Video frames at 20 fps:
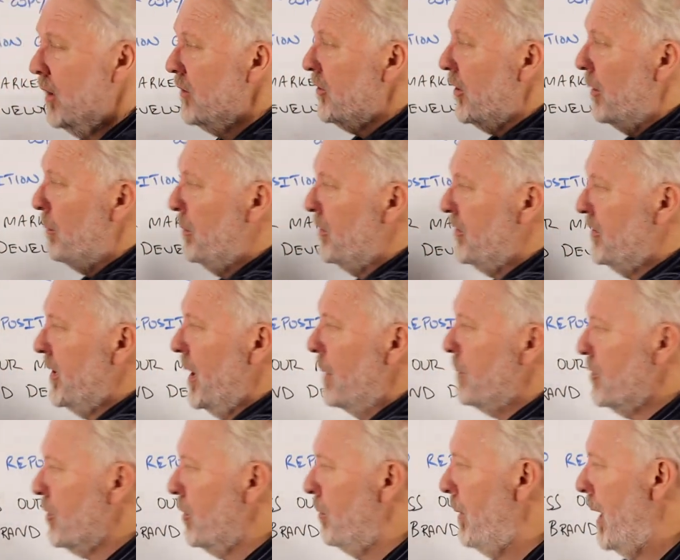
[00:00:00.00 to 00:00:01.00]
So
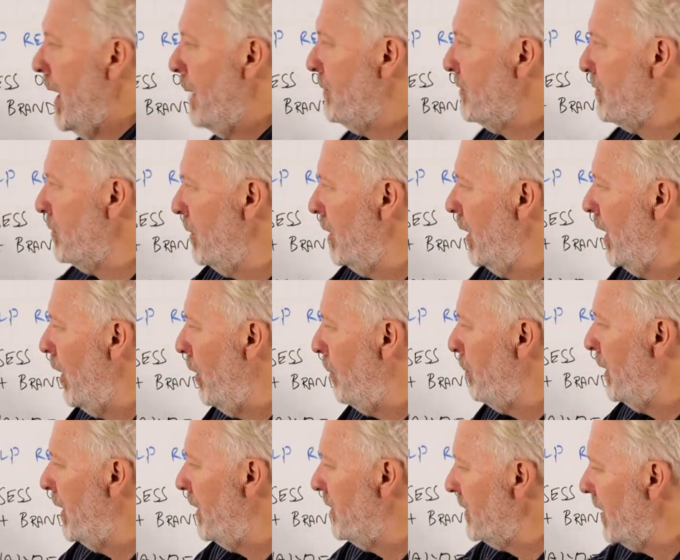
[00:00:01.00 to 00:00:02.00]
perceptual maps will
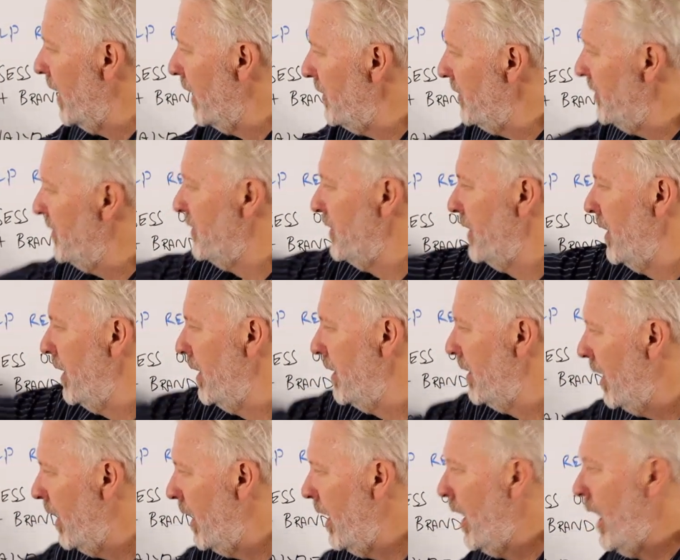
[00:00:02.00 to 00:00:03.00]
help us
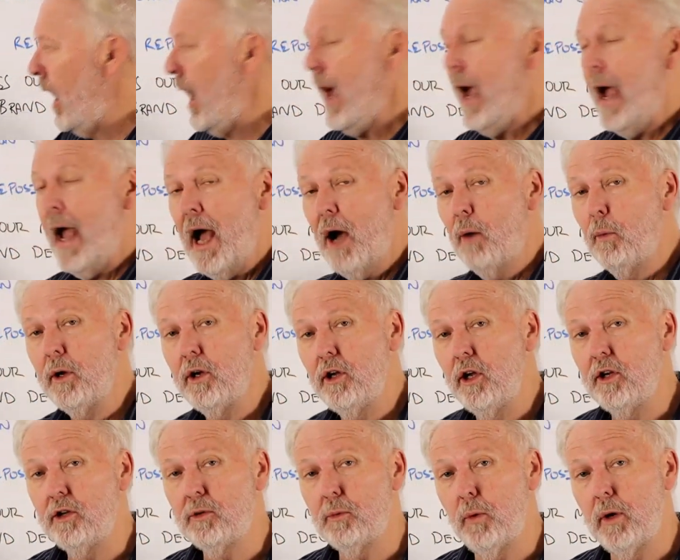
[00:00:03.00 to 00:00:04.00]
understand how we
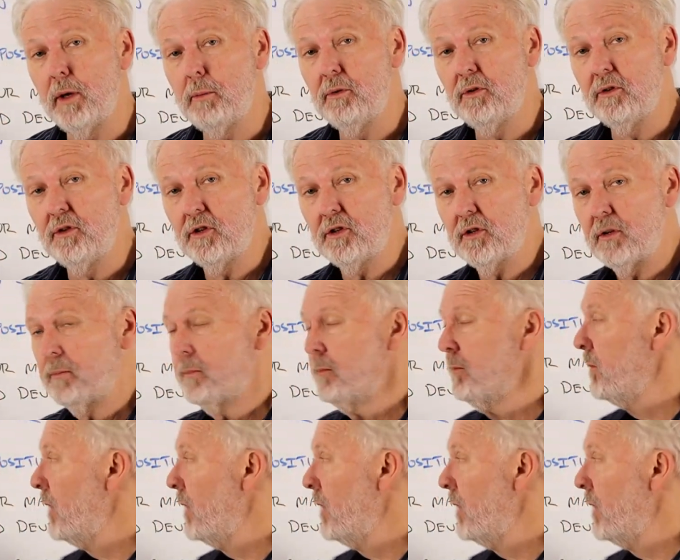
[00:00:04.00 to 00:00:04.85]
need to reposition.